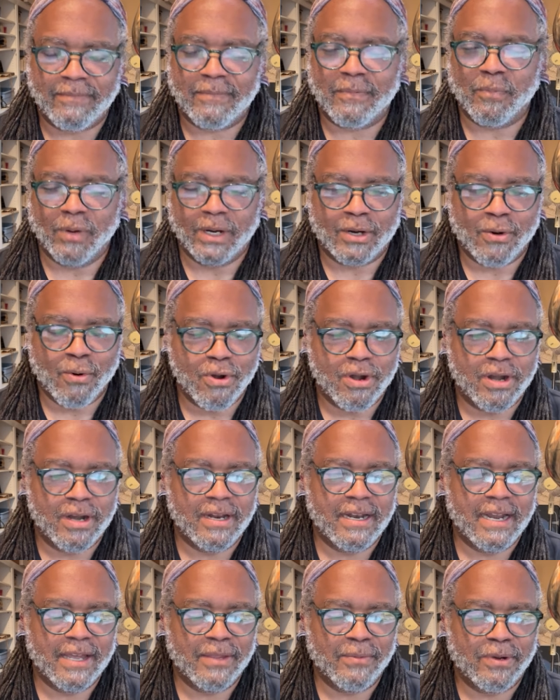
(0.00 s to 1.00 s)
I
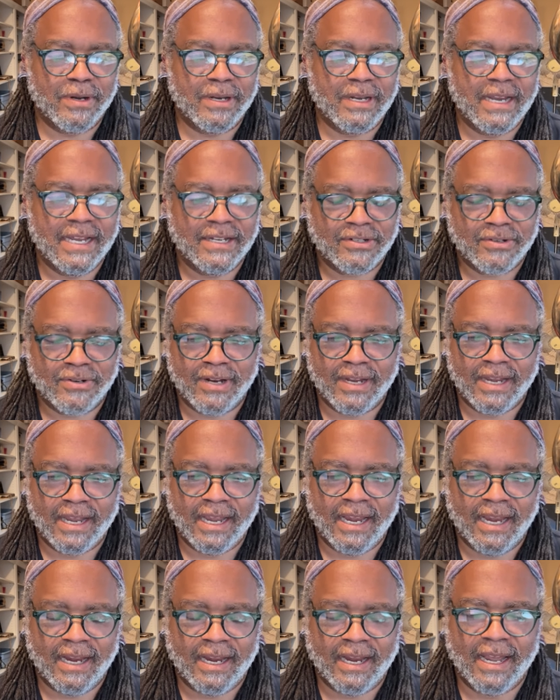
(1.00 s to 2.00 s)
recorded another one
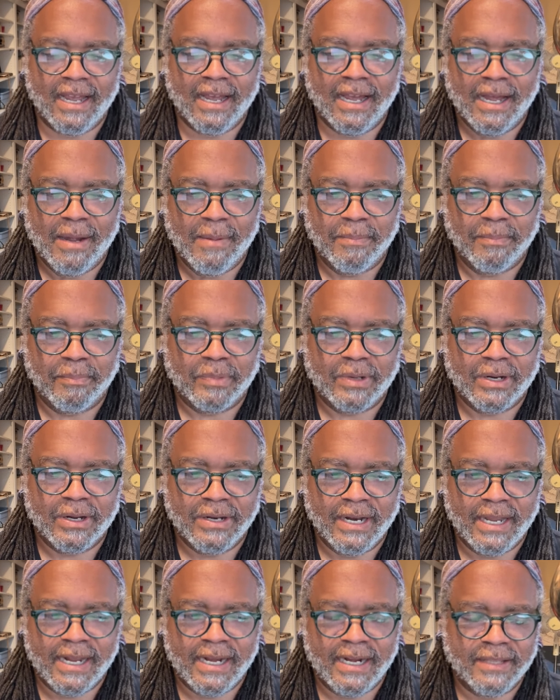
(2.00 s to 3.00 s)
yesterday. I'm um,
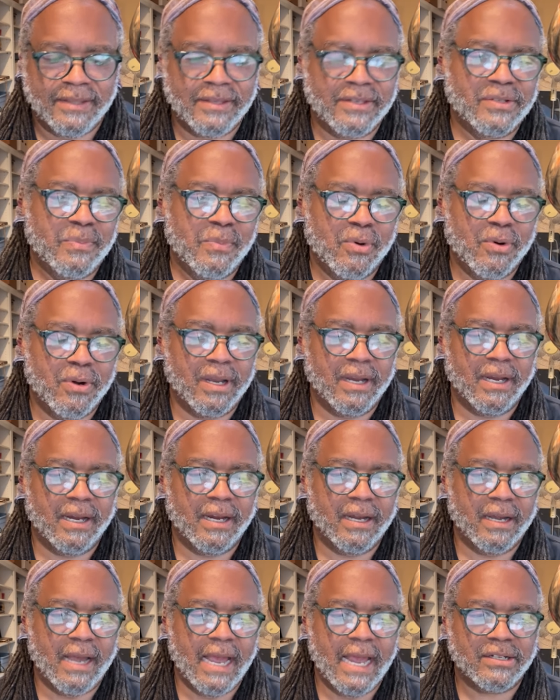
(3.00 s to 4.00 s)
going to edit it this
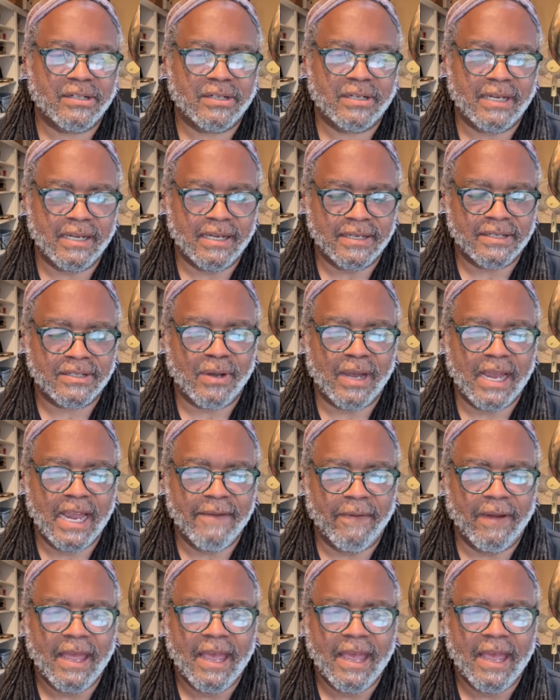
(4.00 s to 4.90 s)
morning. I actually, yeah, uh, so